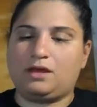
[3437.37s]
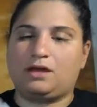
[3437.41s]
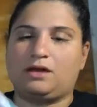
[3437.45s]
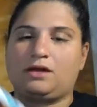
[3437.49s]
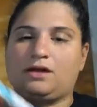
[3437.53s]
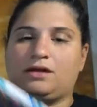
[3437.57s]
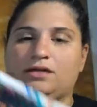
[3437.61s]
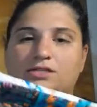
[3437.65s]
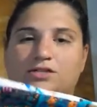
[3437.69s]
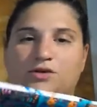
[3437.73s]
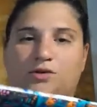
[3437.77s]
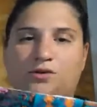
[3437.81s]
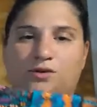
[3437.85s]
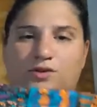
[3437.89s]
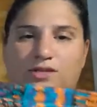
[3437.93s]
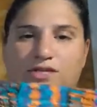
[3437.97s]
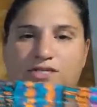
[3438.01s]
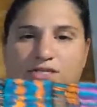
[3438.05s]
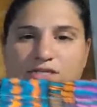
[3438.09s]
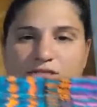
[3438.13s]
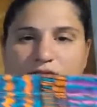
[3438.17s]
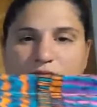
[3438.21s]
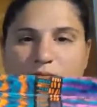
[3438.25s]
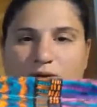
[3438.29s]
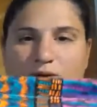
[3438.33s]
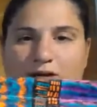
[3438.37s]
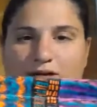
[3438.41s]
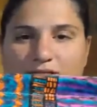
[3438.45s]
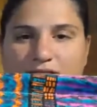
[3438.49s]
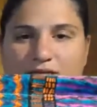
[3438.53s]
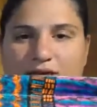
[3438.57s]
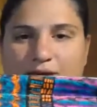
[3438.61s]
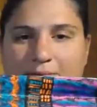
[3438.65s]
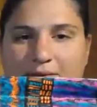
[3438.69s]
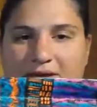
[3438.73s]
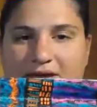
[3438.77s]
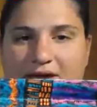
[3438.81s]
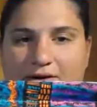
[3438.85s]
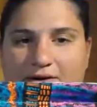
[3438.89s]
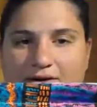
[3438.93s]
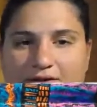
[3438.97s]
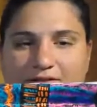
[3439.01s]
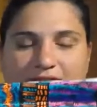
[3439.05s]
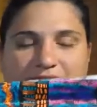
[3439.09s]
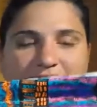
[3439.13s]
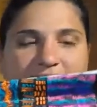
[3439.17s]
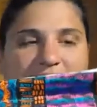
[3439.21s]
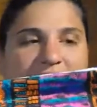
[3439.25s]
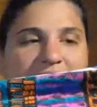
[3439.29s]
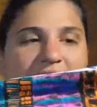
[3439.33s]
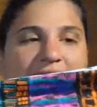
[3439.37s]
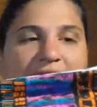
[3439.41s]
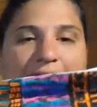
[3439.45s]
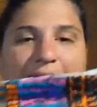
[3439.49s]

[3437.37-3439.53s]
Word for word: All right, so this is where it's coming out on this end.